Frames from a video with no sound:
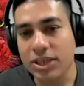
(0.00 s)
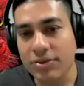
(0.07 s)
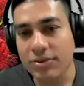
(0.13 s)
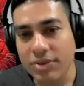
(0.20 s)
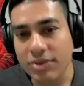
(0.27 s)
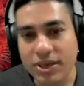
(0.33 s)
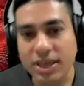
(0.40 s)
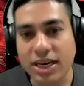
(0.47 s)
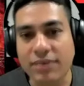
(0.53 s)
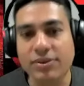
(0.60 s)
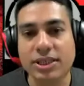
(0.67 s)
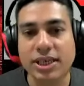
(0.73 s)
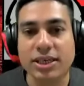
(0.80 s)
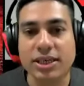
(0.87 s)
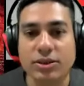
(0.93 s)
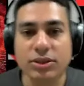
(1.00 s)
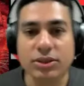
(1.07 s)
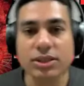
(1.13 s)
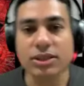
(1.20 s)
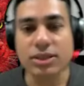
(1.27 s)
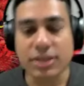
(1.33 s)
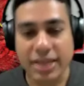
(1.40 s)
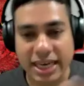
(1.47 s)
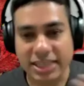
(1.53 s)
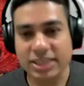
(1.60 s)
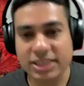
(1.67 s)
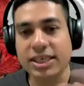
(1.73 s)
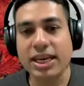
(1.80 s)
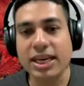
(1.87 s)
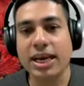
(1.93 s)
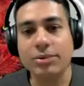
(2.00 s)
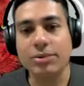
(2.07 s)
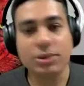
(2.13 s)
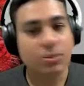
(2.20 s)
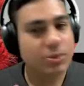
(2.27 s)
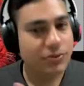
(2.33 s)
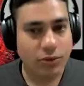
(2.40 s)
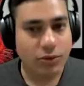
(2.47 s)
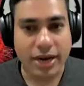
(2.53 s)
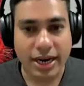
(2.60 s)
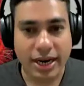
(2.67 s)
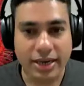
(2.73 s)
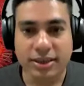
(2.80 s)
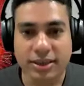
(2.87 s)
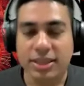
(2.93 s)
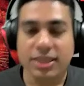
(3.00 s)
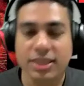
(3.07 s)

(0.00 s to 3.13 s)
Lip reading: every week I will send you the next 3 labs beforehand